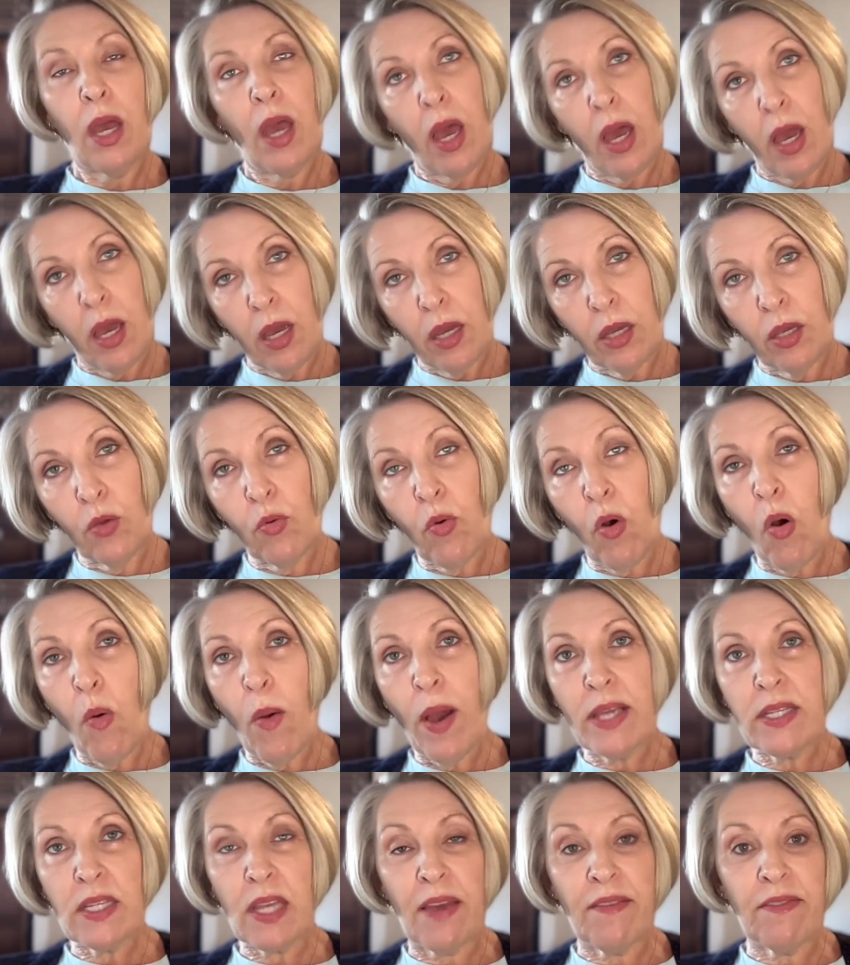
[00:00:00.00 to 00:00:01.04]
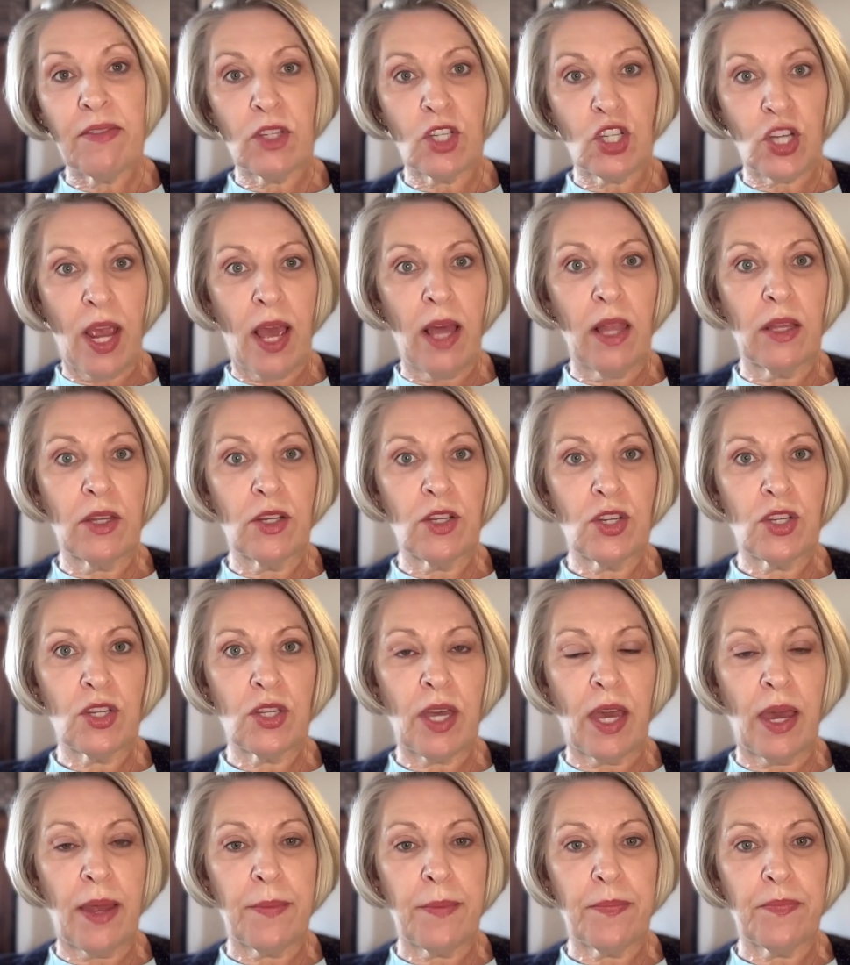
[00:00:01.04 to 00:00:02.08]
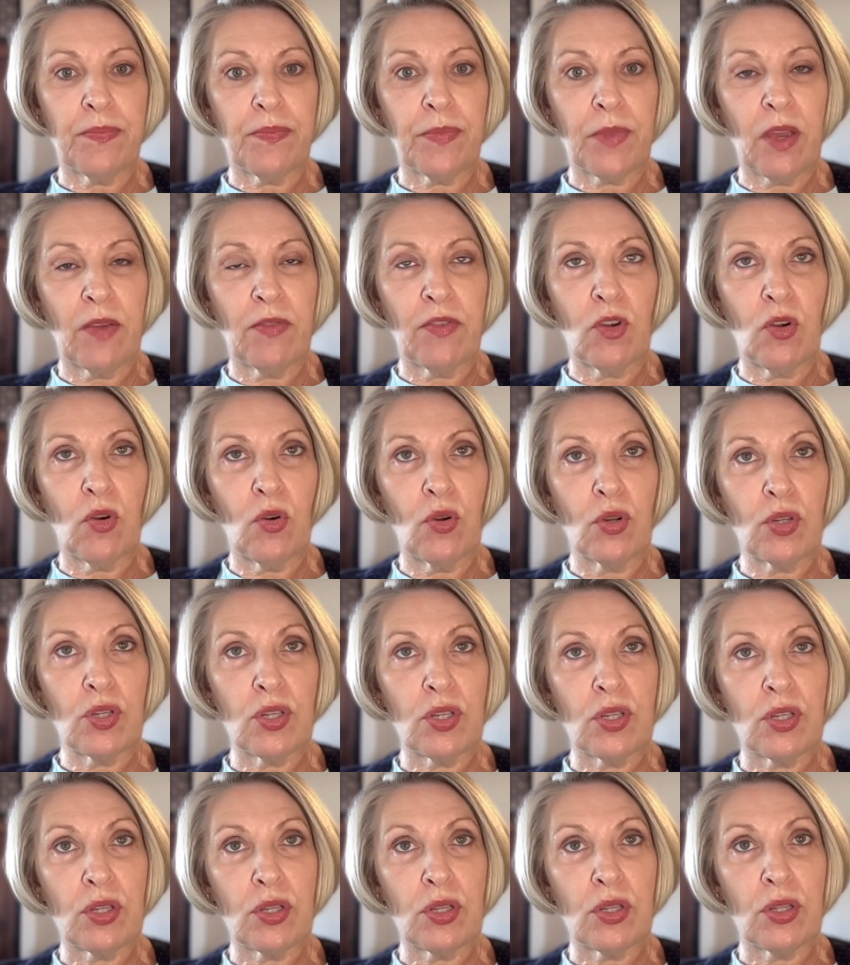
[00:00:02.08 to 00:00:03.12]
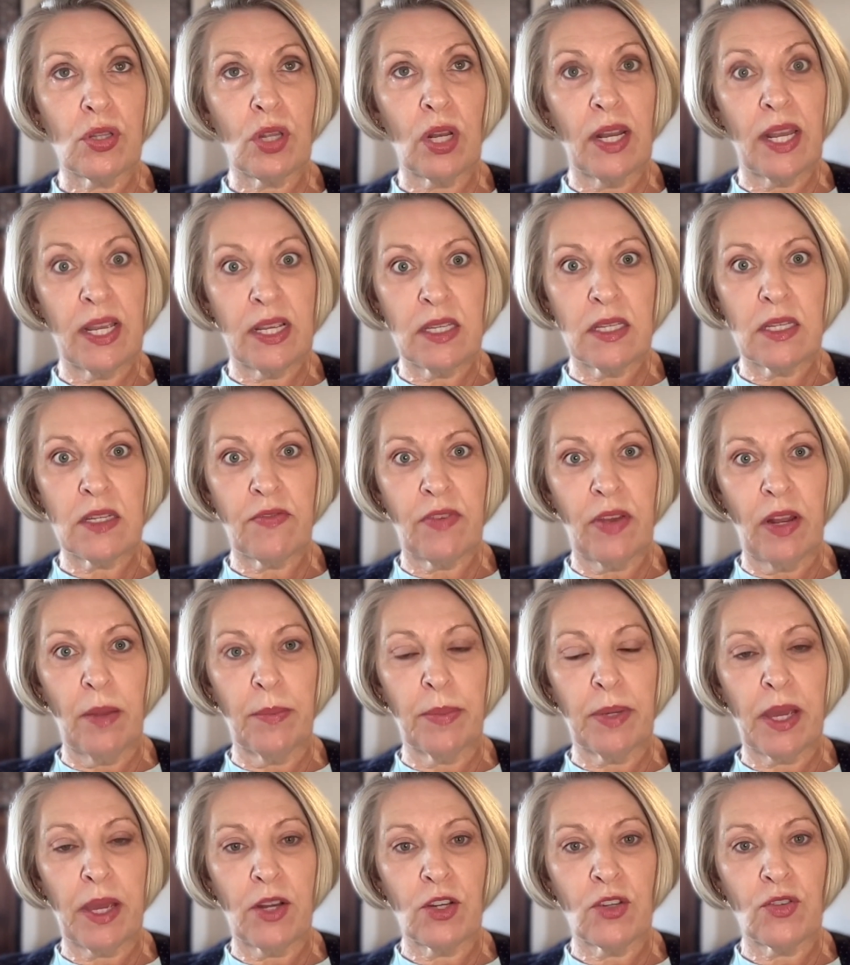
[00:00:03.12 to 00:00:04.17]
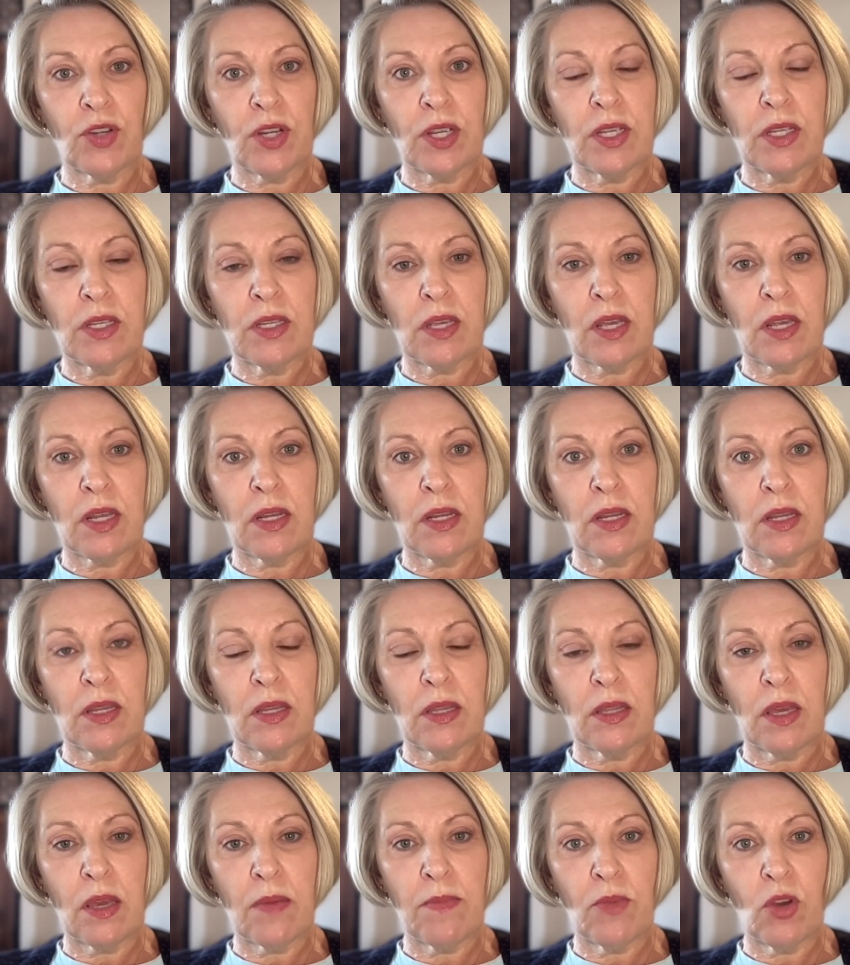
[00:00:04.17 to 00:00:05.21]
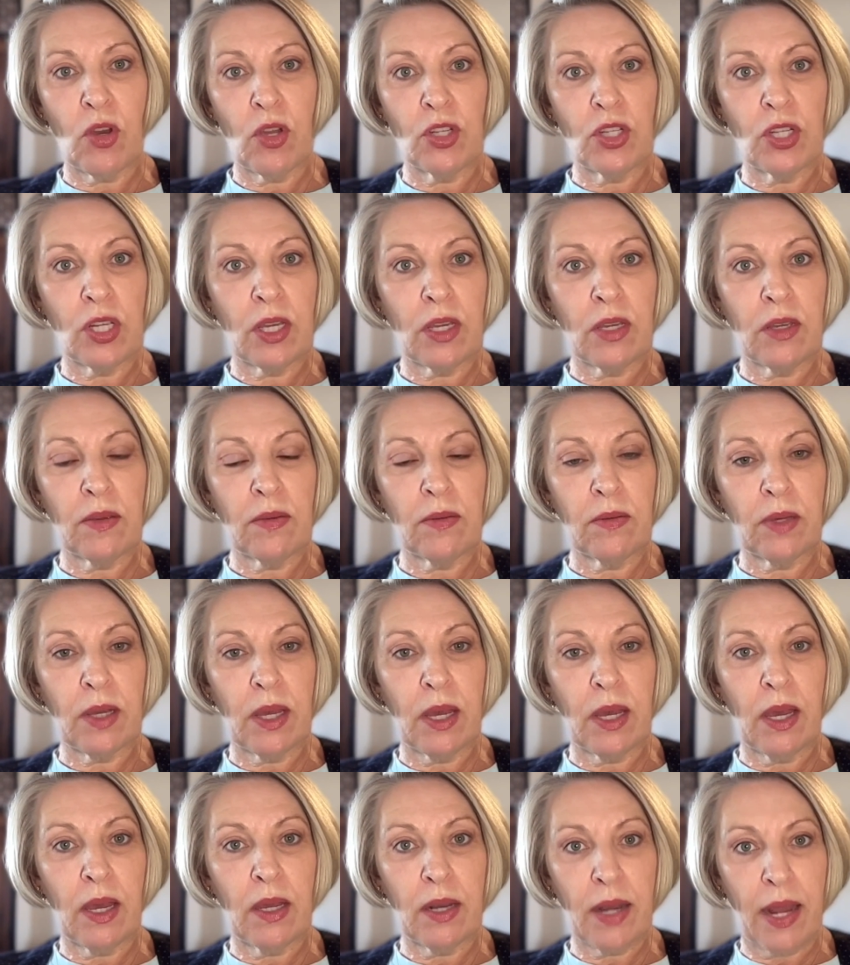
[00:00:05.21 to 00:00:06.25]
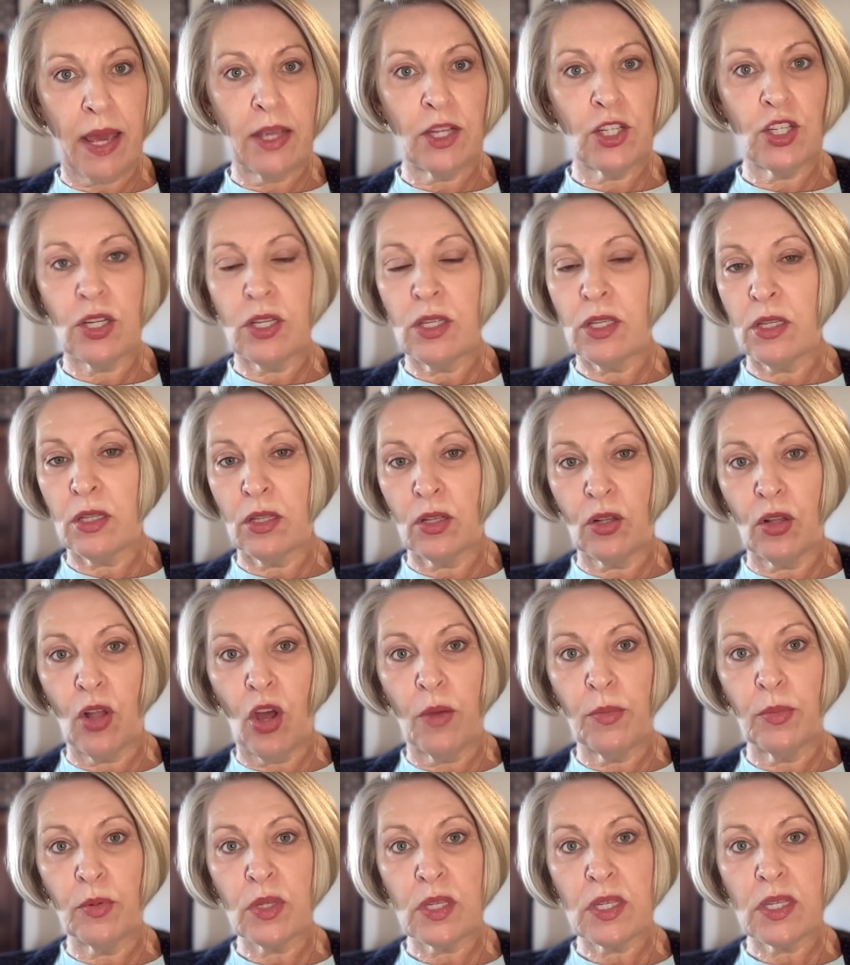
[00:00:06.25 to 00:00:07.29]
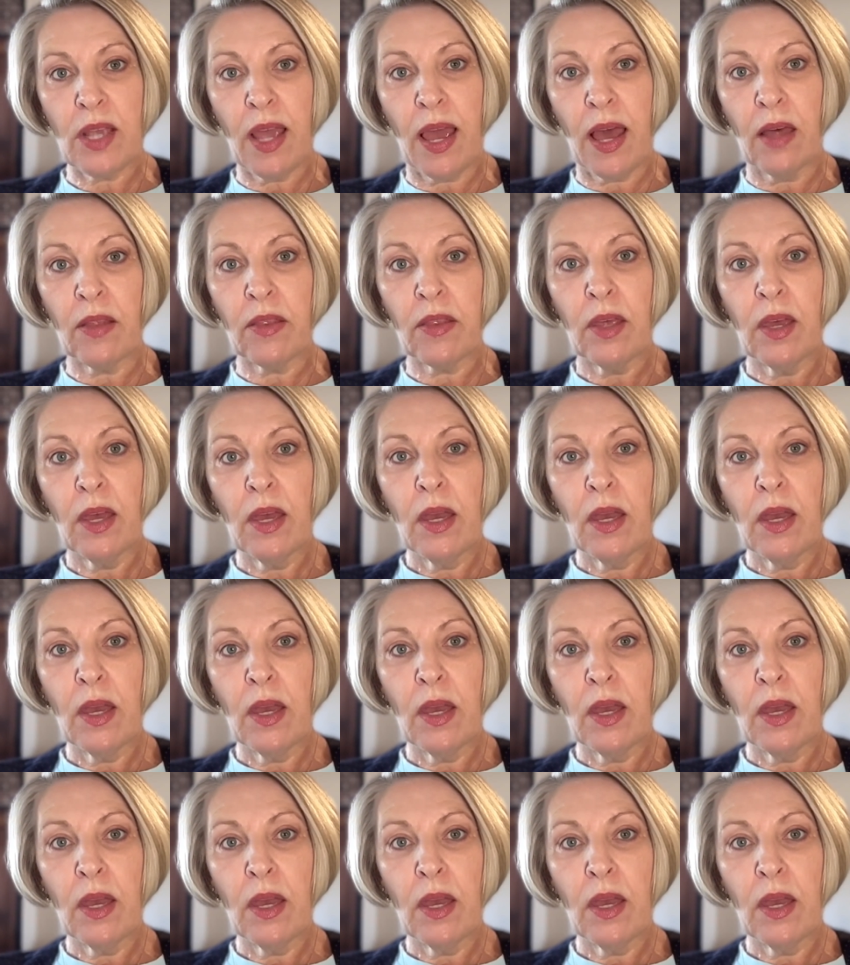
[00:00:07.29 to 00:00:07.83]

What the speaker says: You always have the challenge that, of course, the least developed countries and the emerging nations in the global south